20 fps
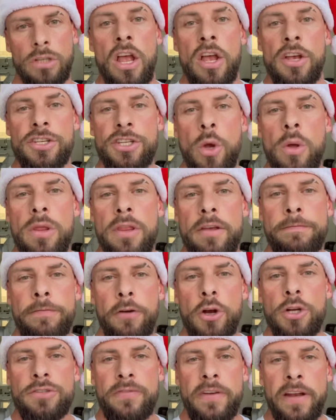So in the
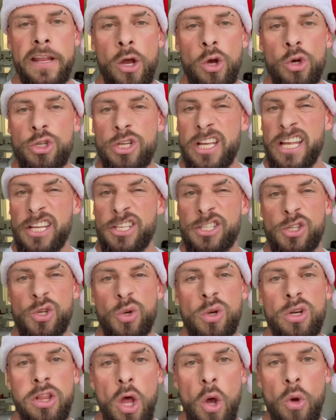first video, she gets
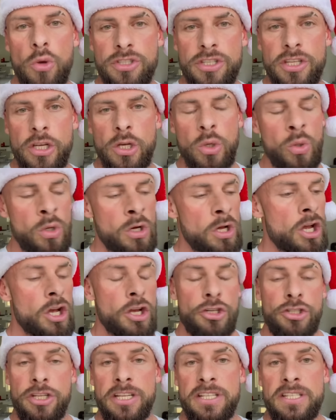too close to you.
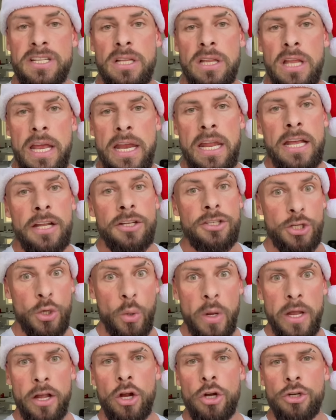She's cleaning,
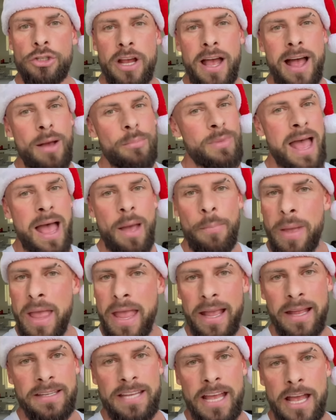doing her job, not
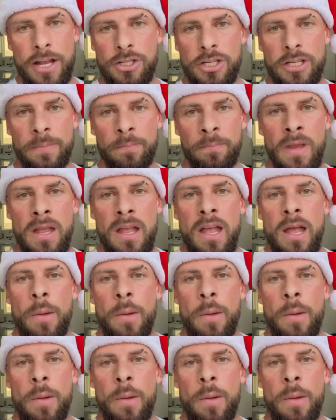paying attention.